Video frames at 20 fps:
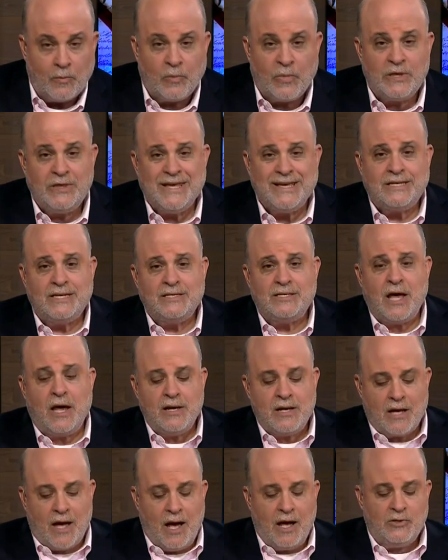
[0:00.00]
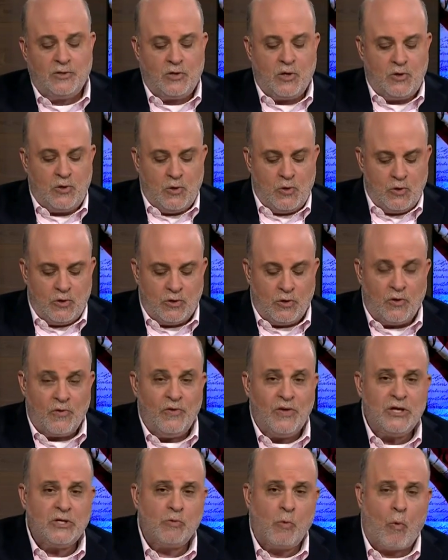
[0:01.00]
But this is unconstitutional.
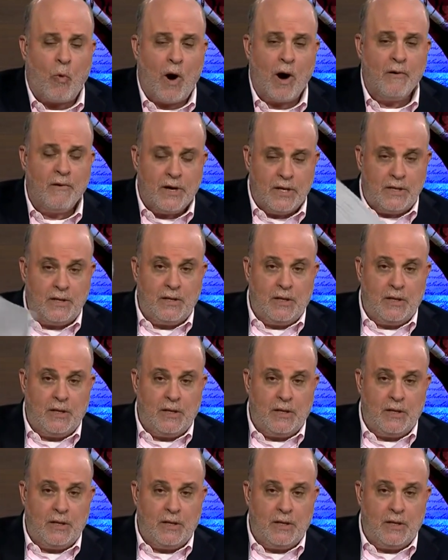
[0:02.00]
This warrant